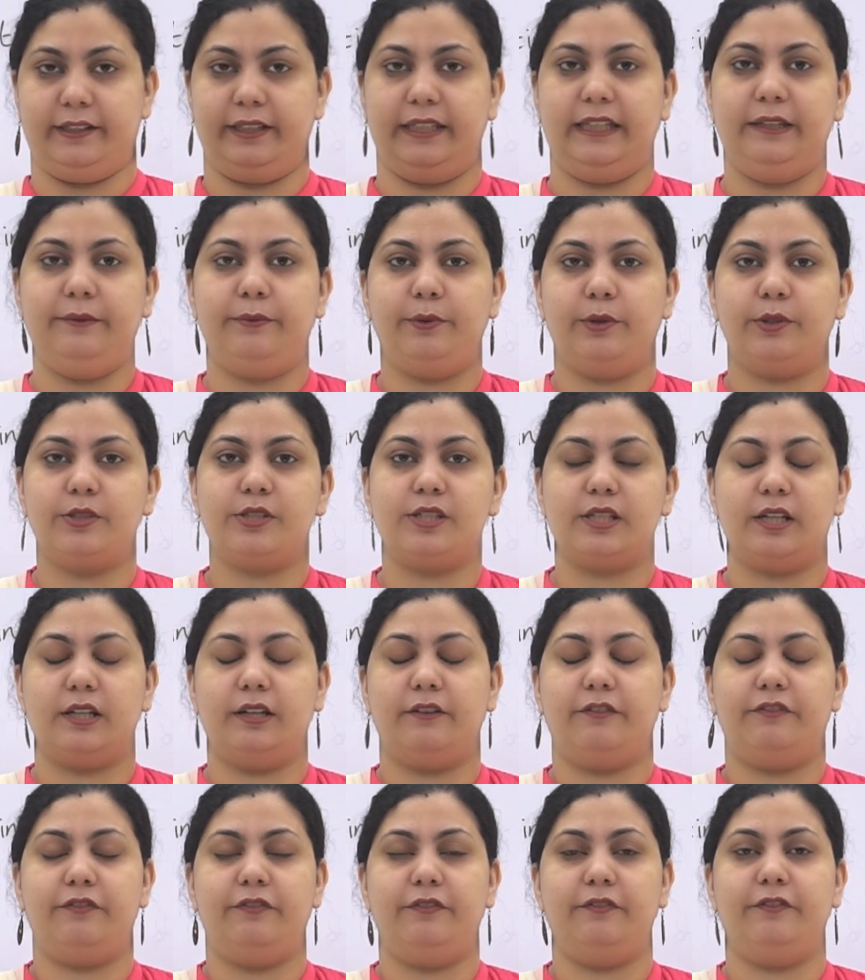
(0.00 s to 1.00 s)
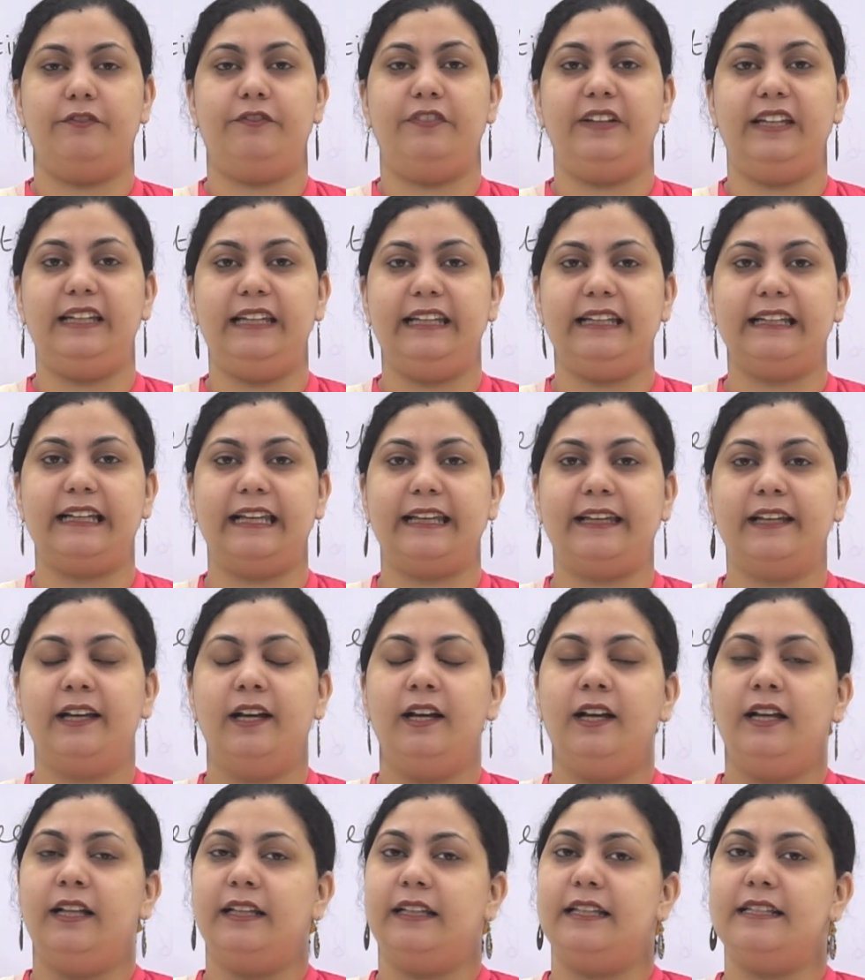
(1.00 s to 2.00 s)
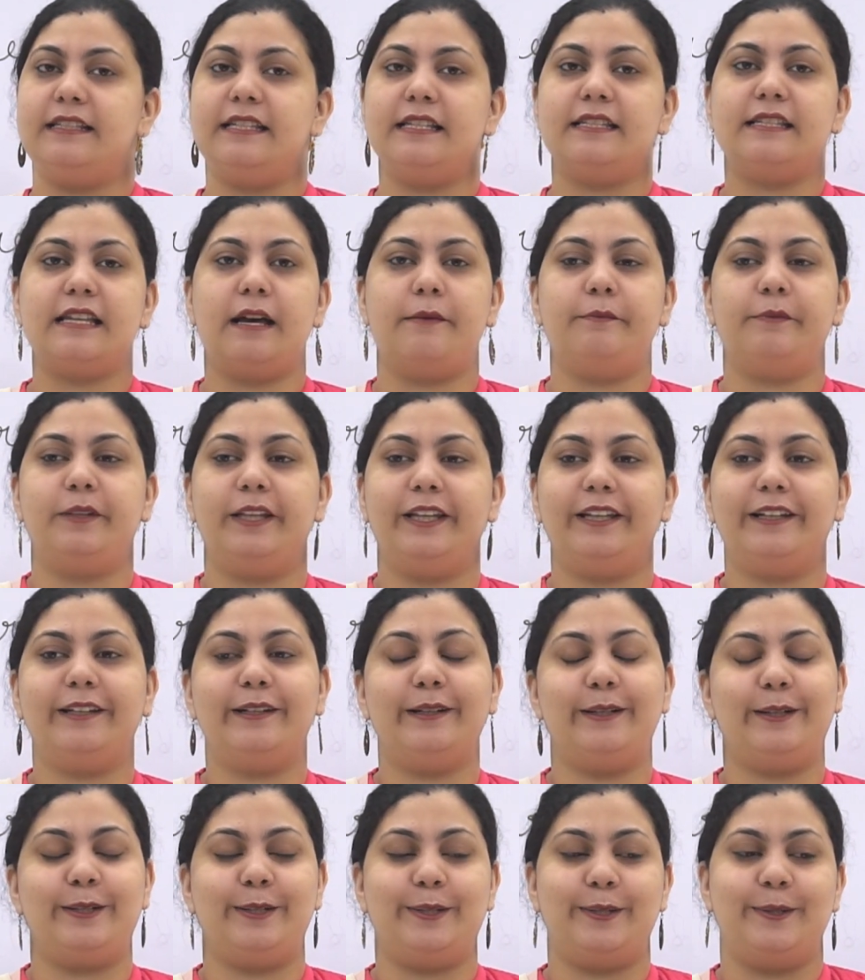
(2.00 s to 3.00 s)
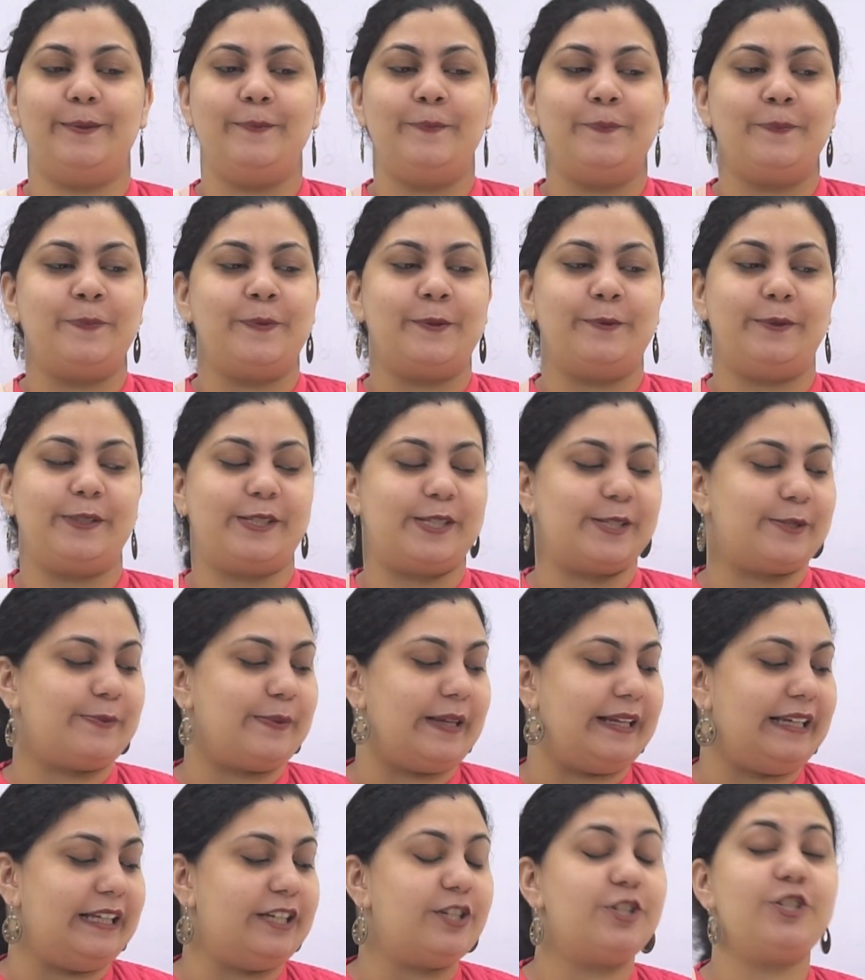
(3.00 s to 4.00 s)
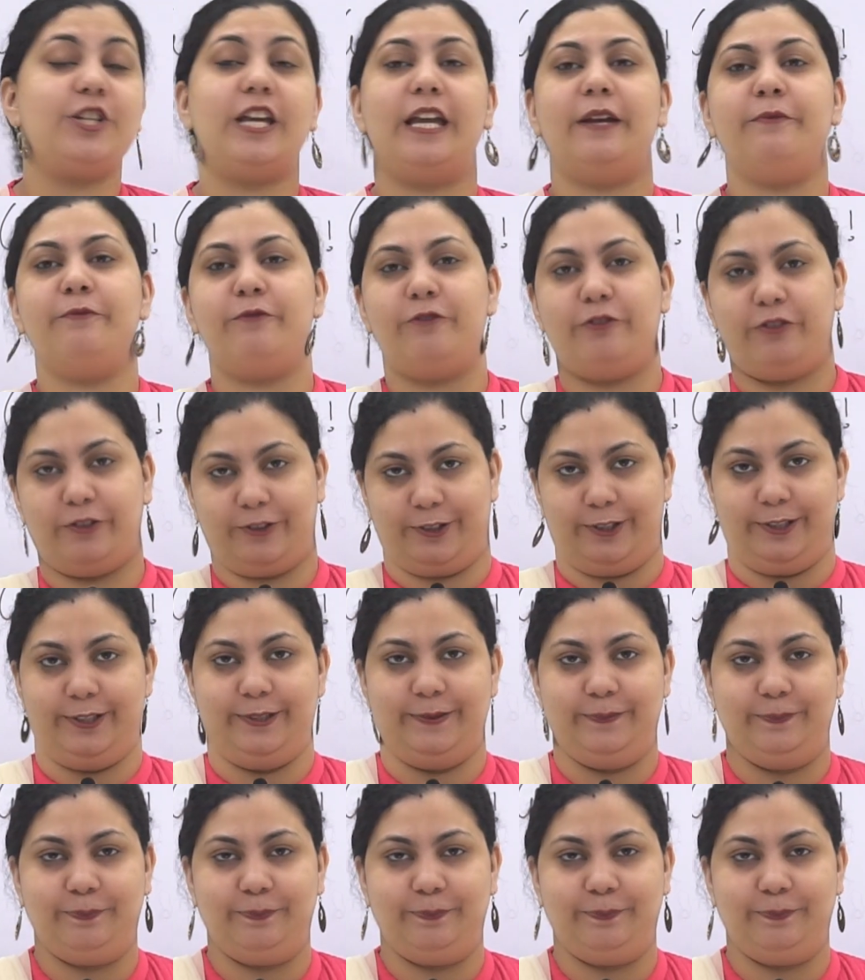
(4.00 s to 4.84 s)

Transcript: He was feeling like this is something which is very shameful.